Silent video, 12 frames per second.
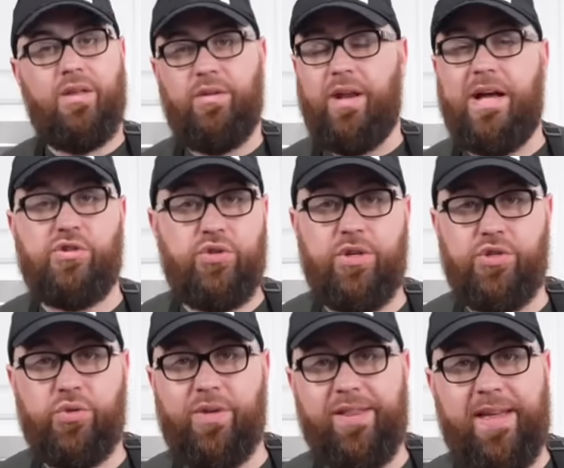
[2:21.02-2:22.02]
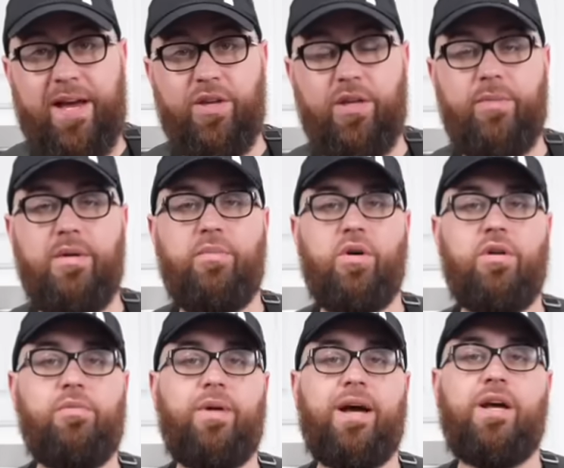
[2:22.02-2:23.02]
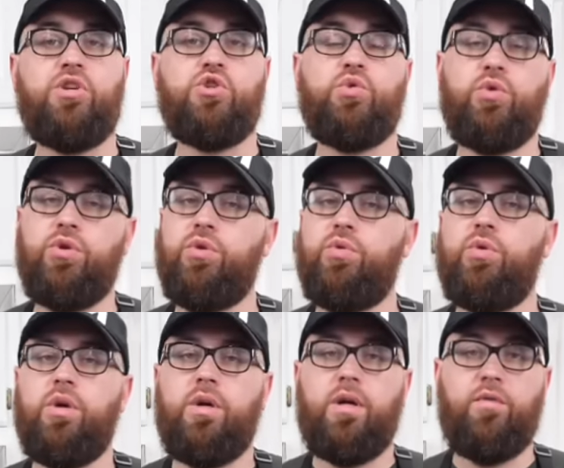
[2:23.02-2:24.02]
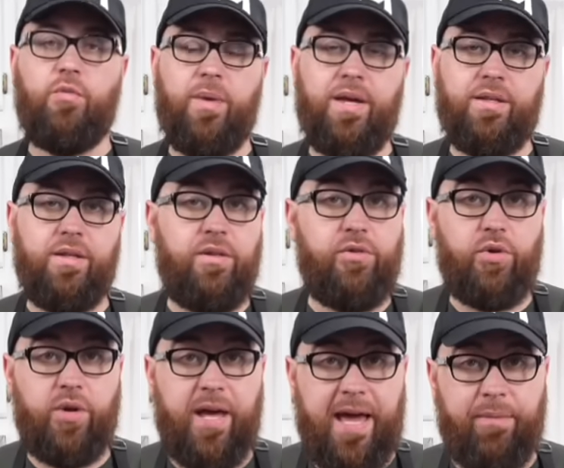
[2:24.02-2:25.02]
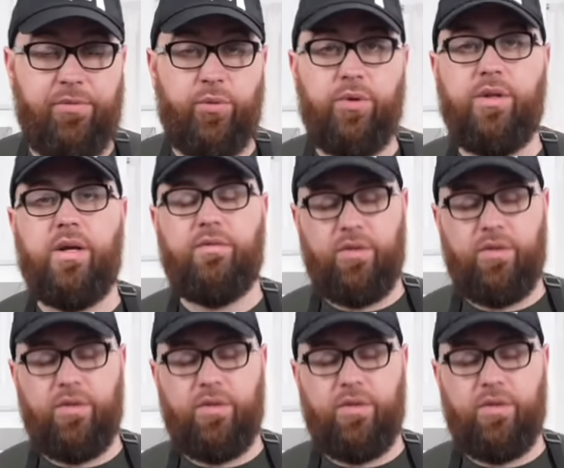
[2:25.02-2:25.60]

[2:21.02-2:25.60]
They're not traditional Italian meatballs, but I assure you, if you make these, you're gonna absolutely love